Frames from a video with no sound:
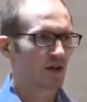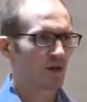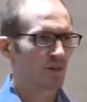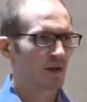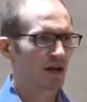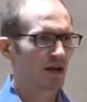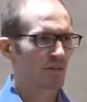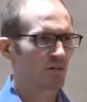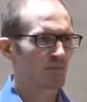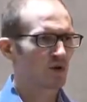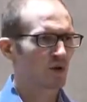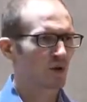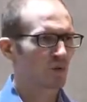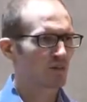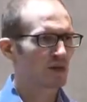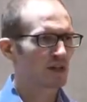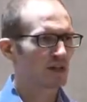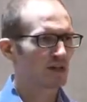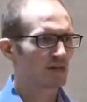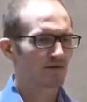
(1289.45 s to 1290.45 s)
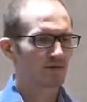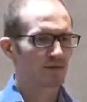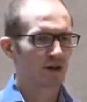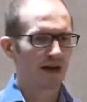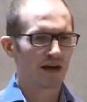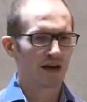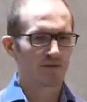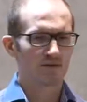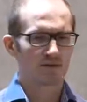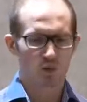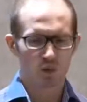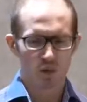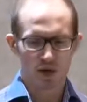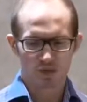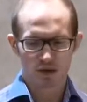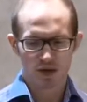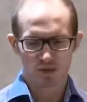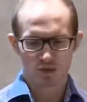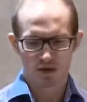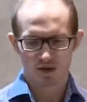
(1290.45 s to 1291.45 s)
Um, I don't believe we have a
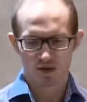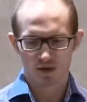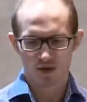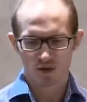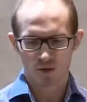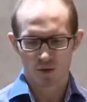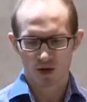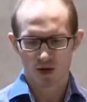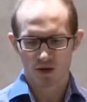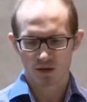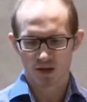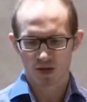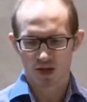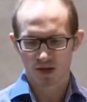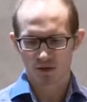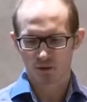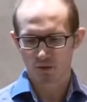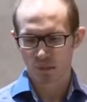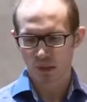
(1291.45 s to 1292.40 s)
white paper on this one out yet,